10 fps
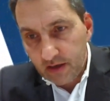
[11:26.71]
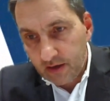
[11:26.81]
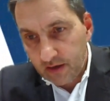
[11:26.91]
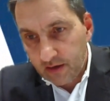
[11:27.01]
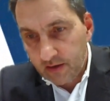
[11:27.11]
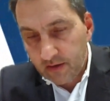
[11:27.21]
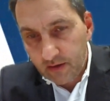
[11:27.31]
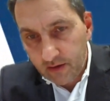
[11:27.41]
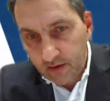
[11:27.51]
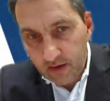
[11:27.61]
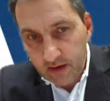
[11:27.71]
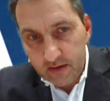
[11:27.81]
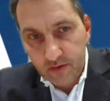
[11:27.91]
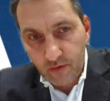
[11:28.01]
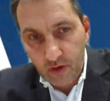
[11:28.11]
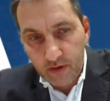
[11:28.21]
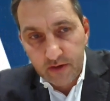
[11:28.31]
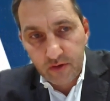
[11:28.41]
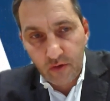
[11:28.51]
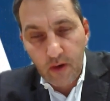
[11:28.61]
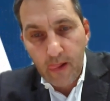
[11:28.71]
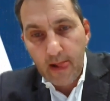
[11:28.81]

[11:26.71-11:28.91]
and so on. So